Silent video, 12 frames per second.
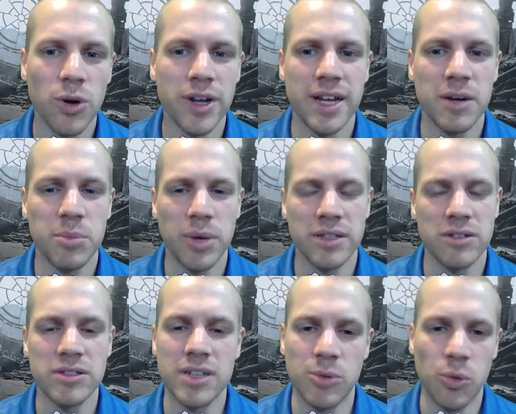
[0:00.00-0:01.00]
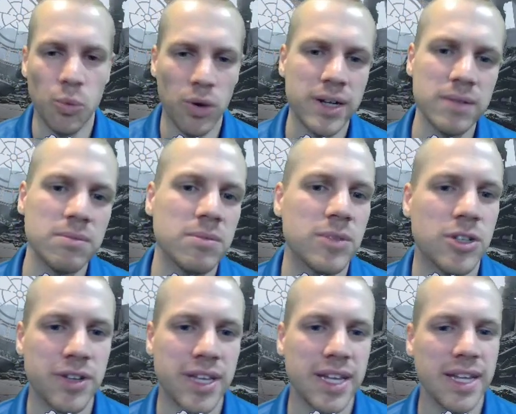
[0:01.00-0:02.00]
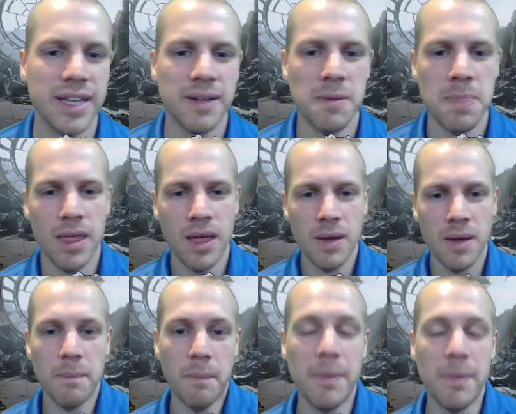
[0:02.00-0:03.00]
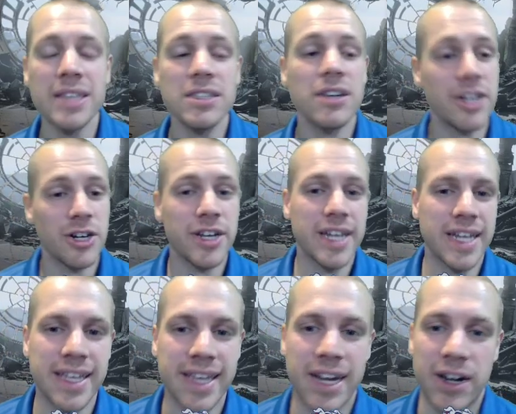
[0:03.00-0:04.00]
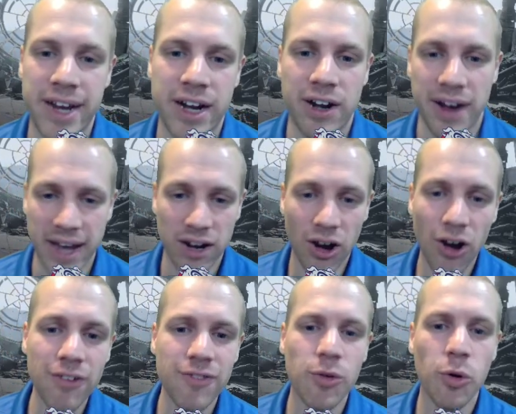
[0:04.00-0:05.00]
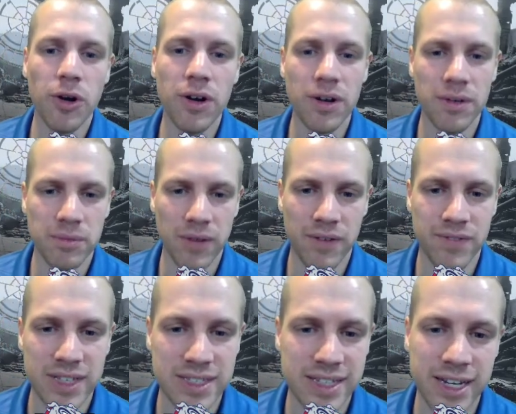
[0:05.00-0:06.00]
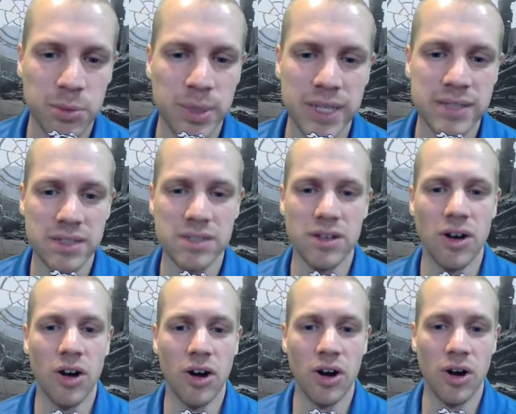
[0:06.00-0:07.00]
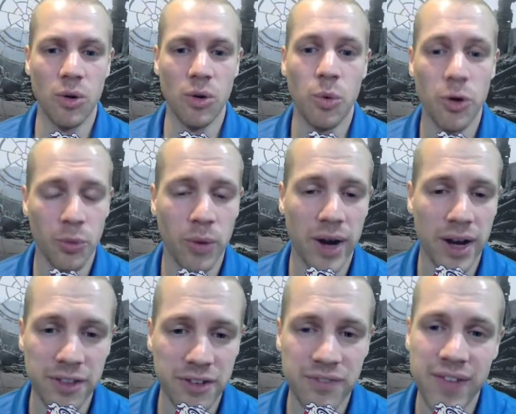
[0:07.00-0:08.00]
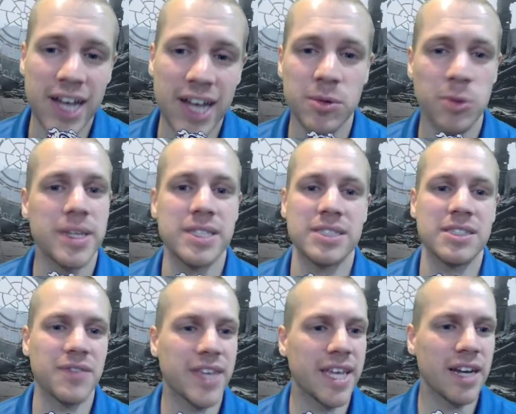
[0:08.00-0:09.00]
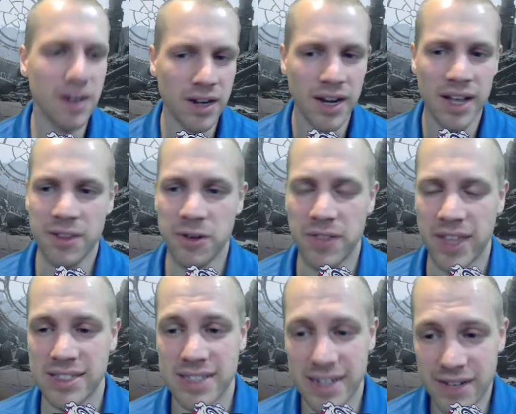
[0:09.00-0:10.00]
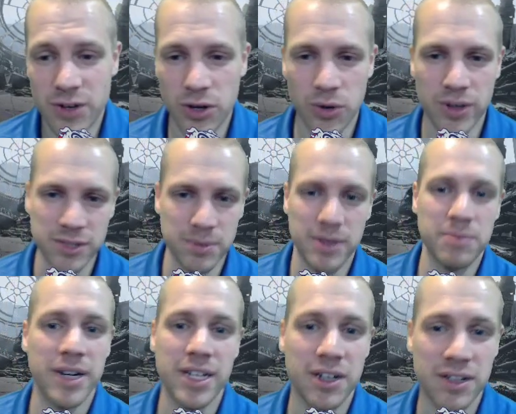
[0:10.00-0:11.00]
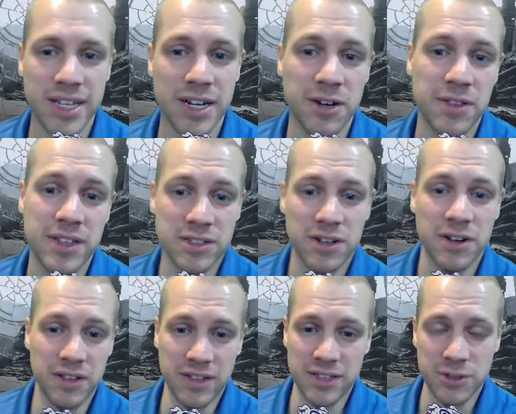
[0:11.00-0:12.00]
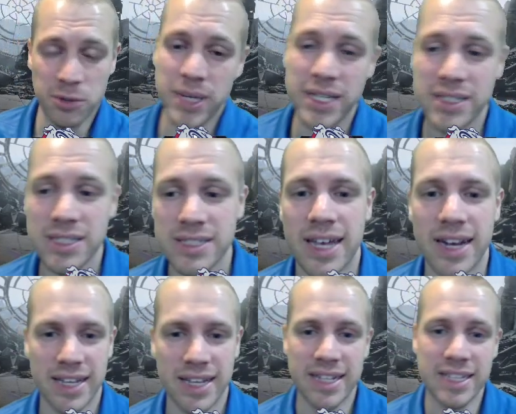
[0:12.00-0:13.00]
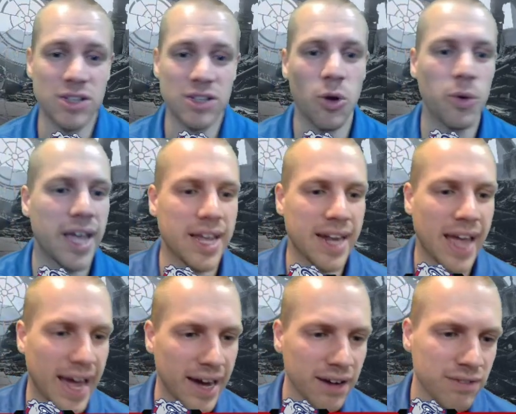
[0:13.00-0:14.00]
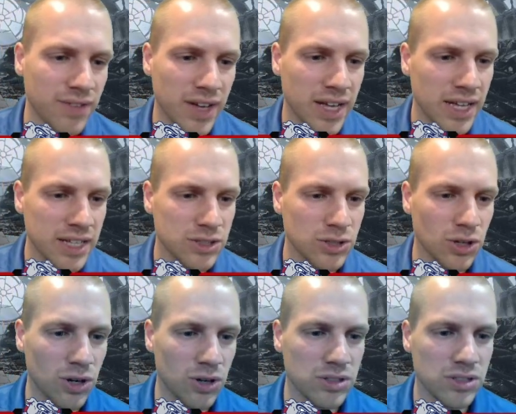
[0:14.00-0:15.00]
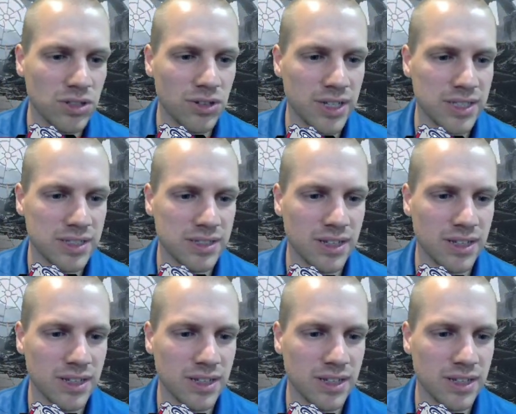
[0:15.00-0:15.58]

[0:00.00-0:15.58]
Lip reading: Gear Bundle number 1. You're getting gear here, and all 4 of these gear pieces are worthwhile. They're valuable pieces of gear. They're things that if you're going to spend money on gear, these are pieces that it is okay to have. So let's